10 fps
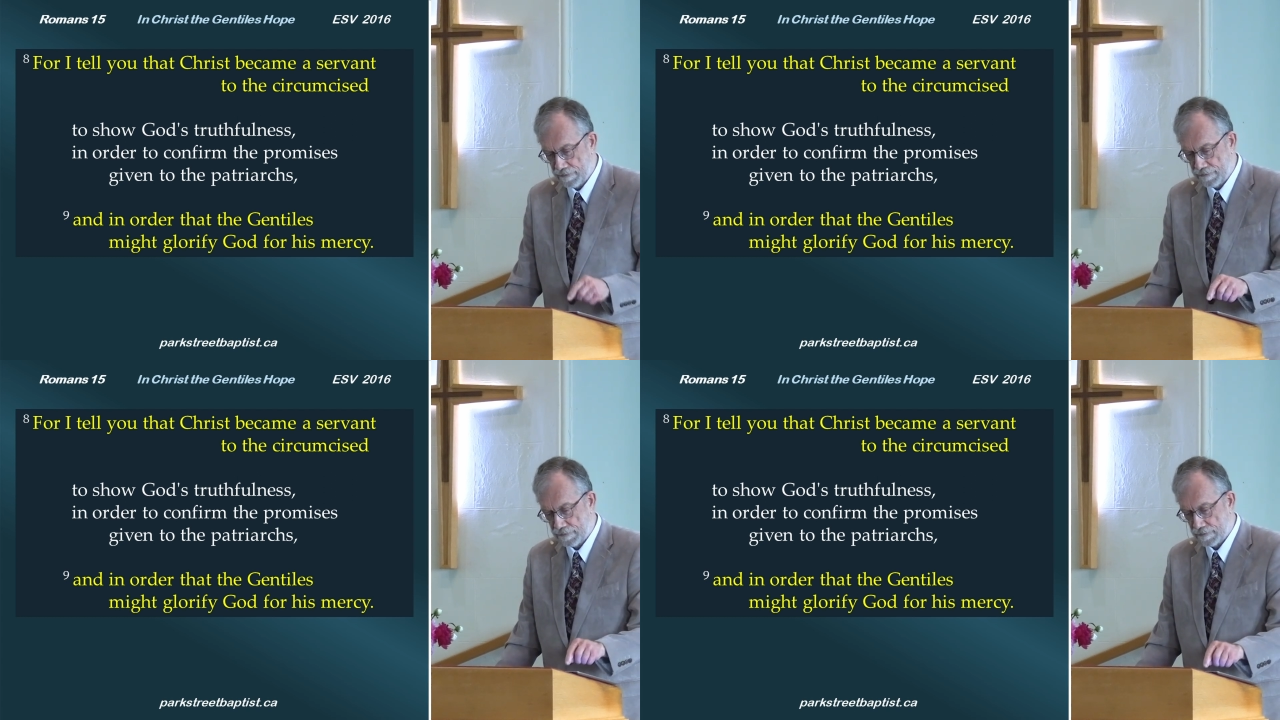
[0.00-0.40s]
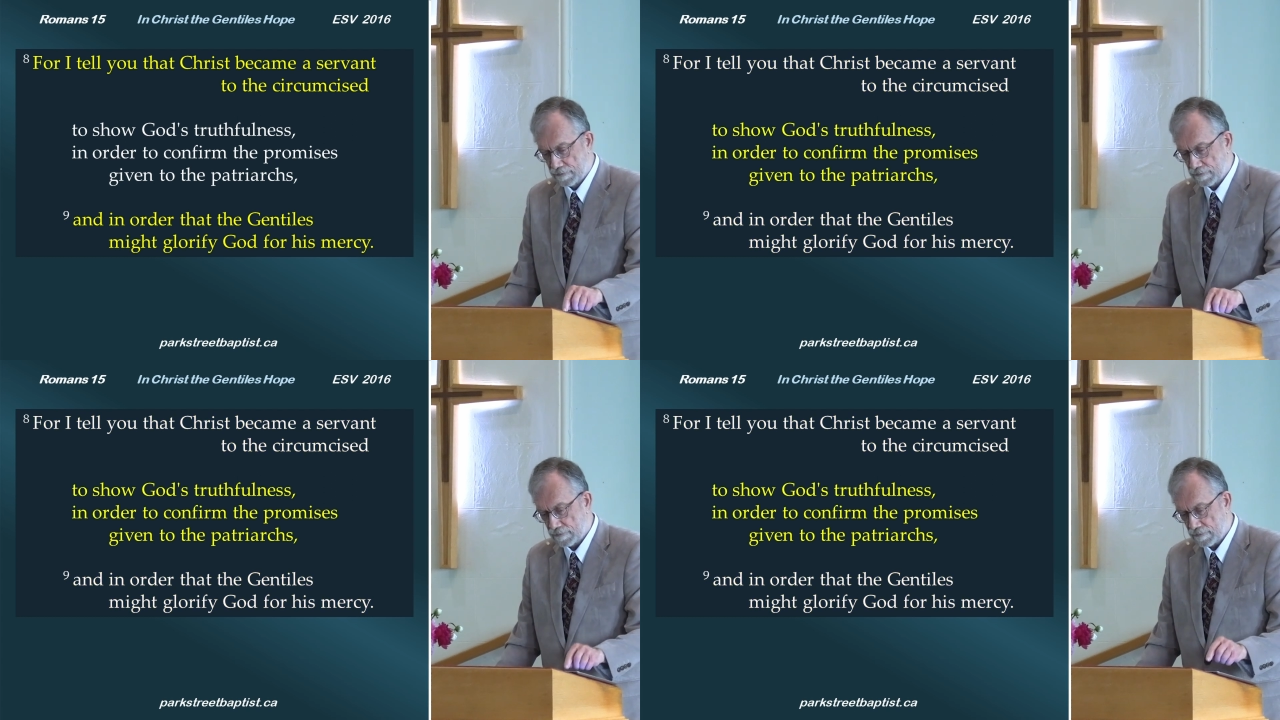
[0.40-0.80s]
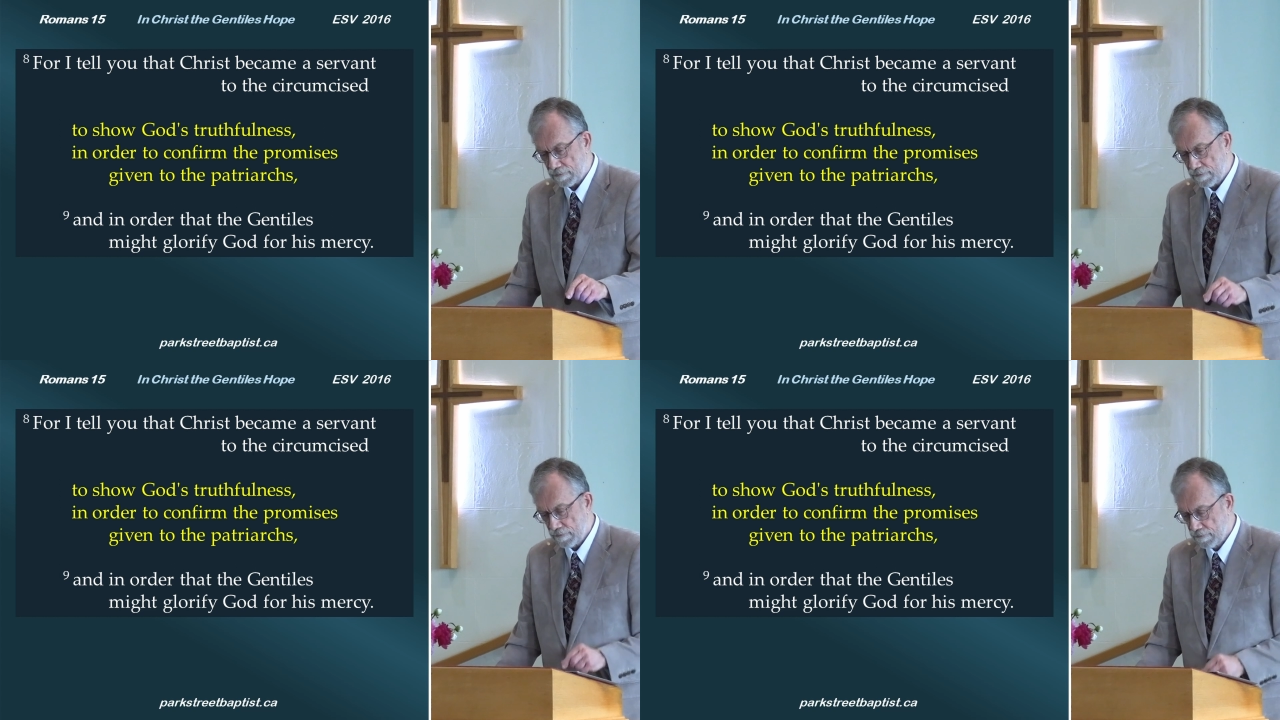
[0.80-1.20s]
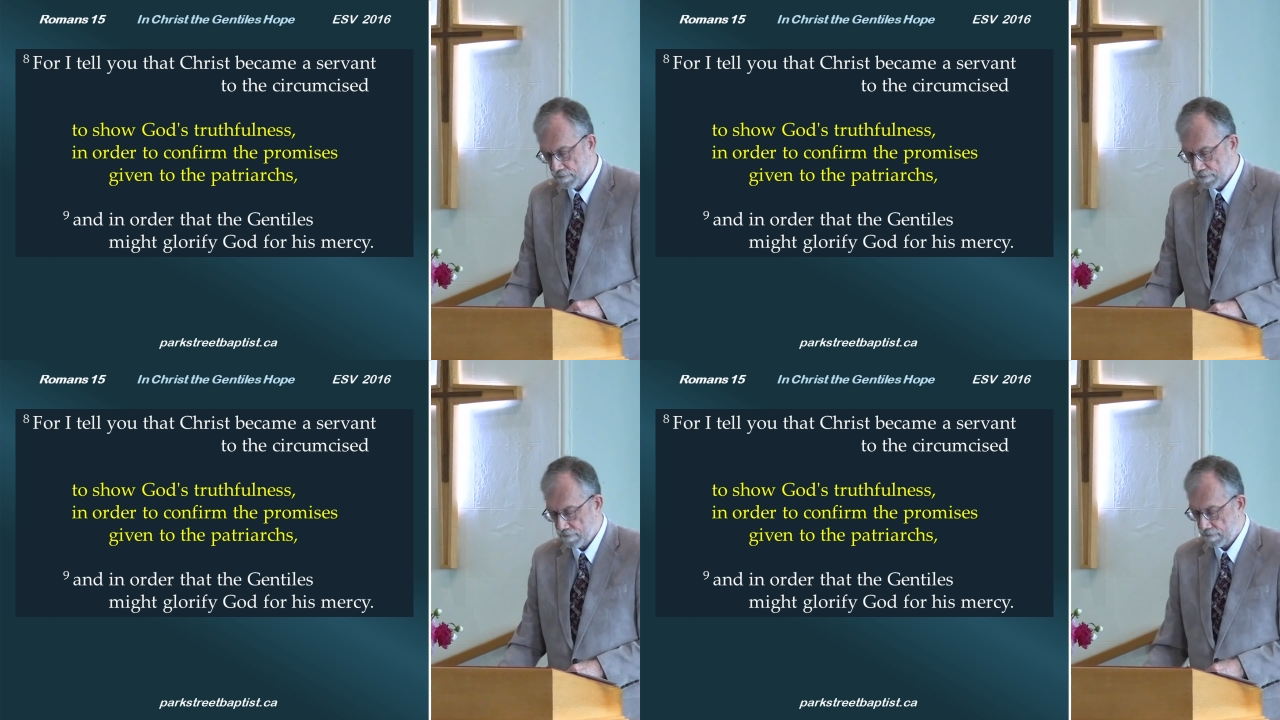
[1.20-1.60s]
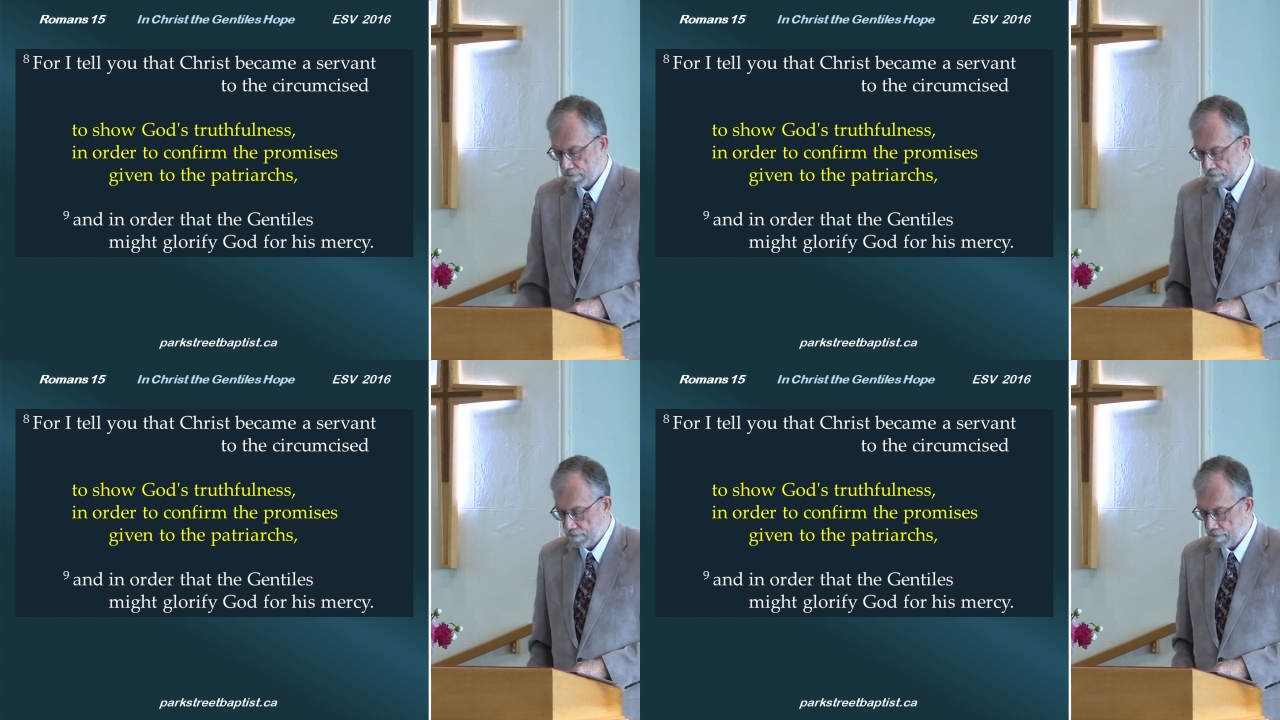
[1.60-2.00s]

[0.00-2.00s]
(no one is talking)